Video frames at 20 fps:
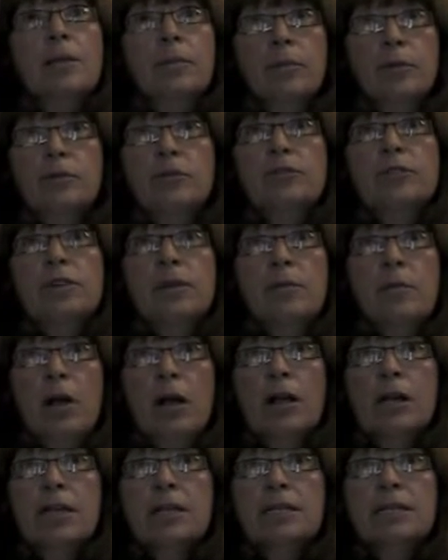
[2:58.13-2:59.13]
produce and
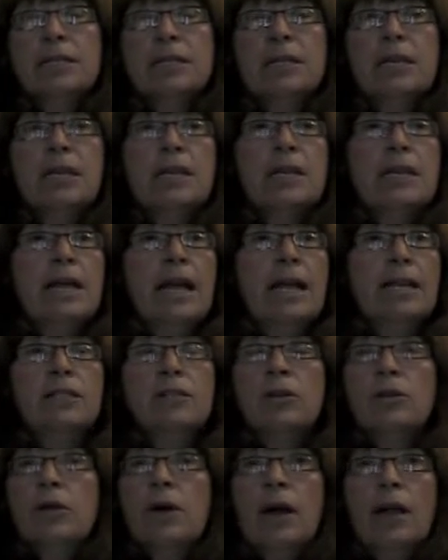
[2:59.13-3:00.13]
market and
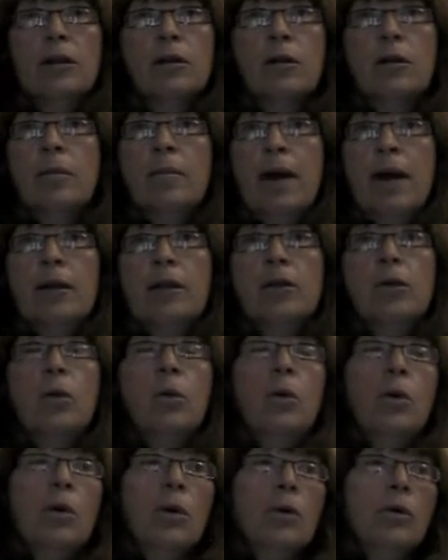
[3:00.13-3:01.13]
don't know how to go about it,
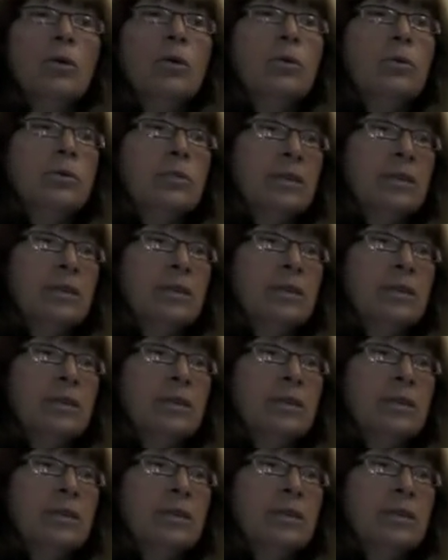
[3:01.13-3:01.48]
or who